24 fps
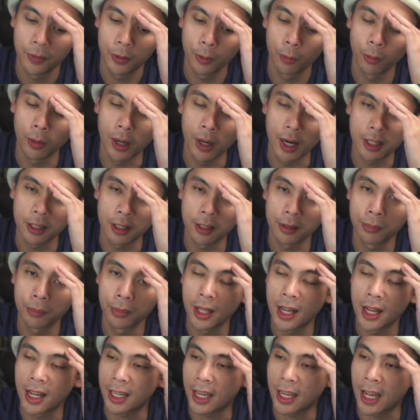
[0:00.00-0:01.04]
white on
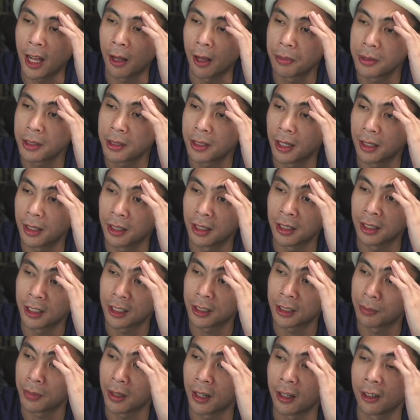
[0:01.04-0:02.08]
black Alp set that
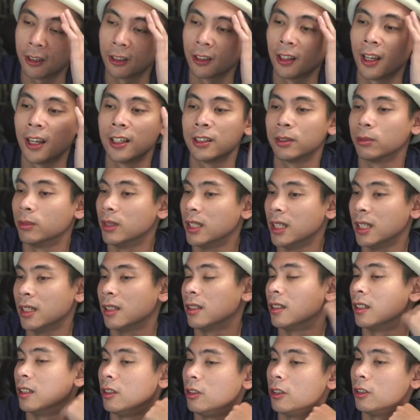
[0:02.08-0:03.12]
expired last
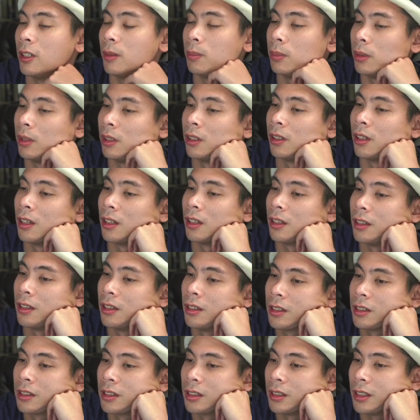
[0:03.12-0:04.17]
week, then you could put it on
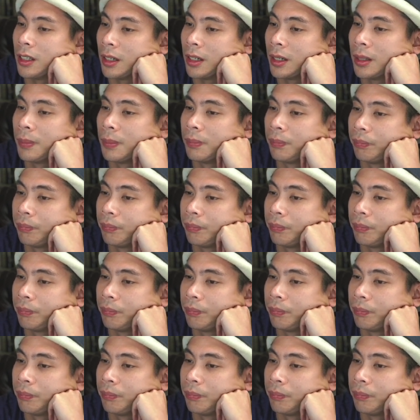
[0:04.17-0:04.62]
this, yeah.